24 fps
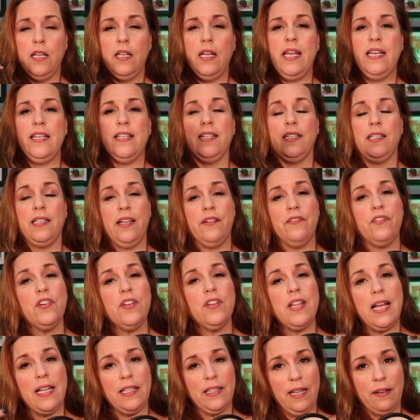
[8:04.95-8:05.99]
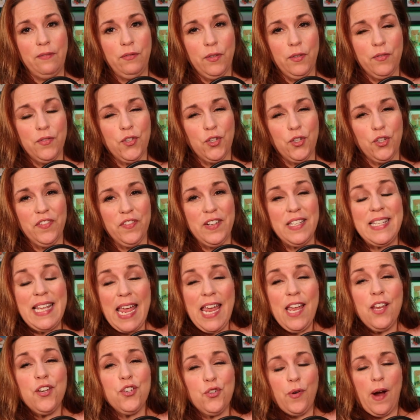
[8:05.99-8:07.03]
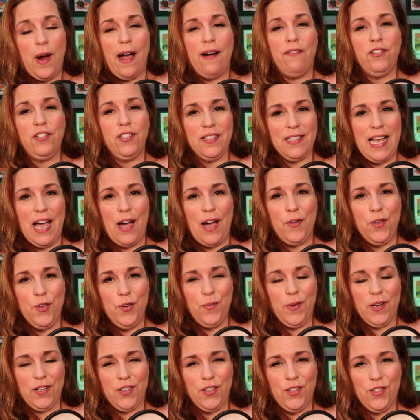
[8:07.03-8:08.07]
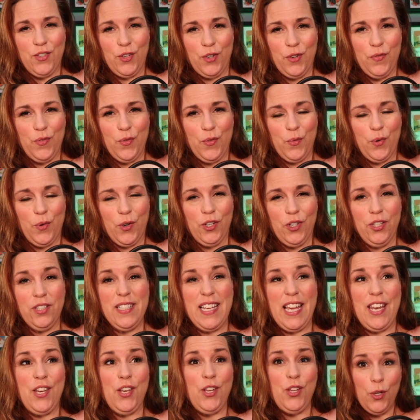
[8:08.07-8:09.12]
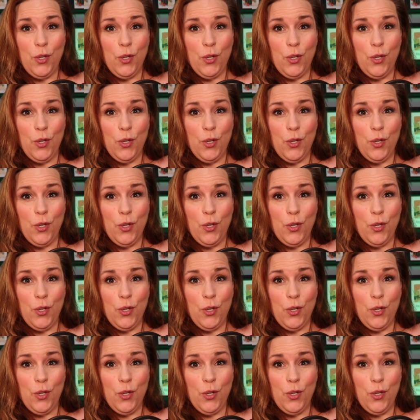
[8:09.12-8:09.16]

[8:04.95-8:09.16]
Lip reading: deliver that level of service, and travel is how you want to serve the world, and